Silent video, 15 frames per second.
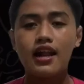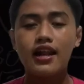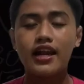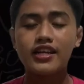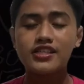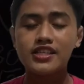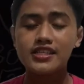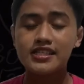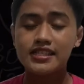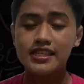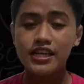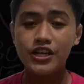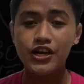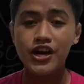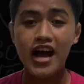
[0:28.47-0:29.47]
Let us
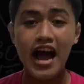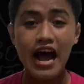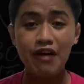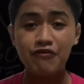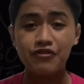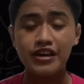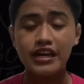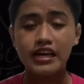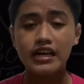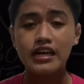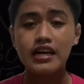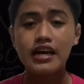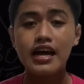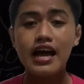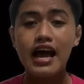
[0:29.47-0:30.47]
consider having
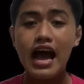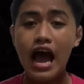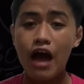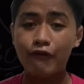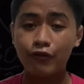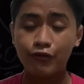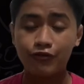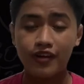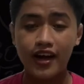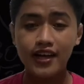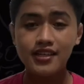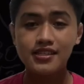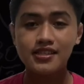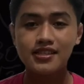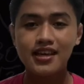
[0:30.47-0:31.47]
f of
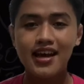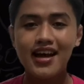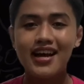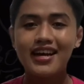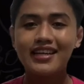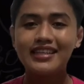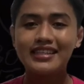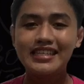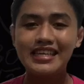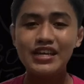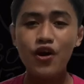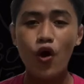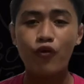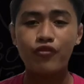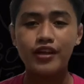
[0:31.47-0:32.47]
x, d
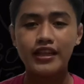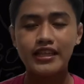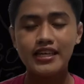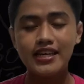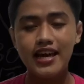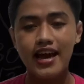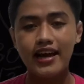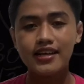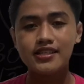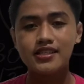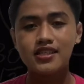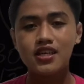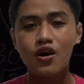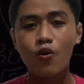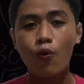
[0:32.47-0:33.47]
over dx,
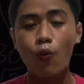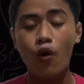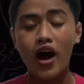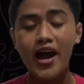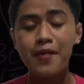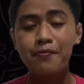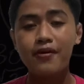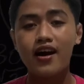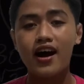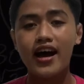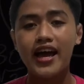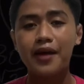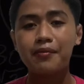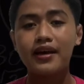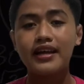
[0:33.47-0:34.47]
y
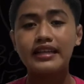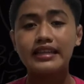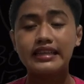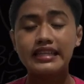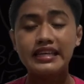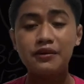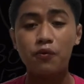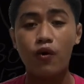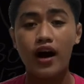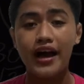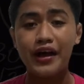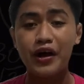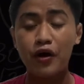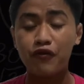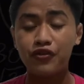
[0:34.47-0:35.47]
prime, and dy
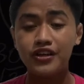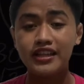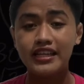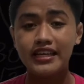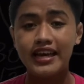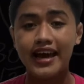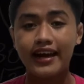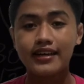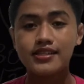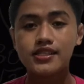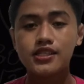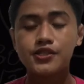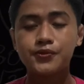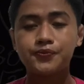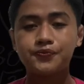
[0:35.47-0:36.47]
over
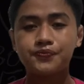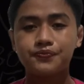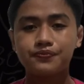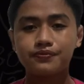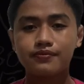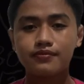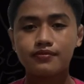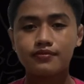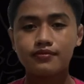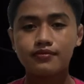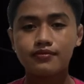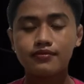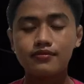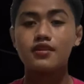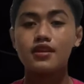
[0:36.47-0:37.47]
dx.
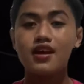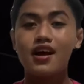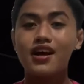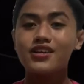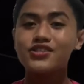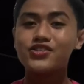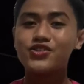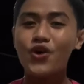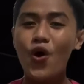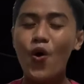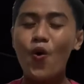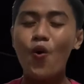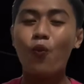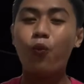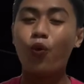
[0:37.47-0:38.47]

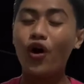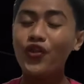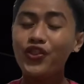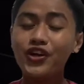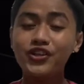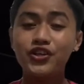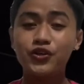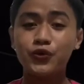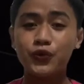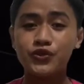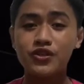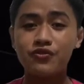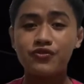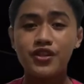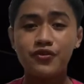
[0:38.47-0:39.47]
So, what are the rules
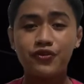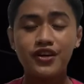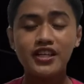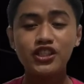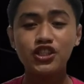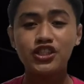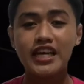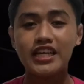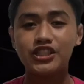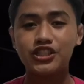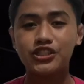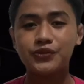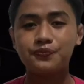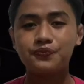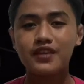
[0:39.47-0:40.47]
of differentiation?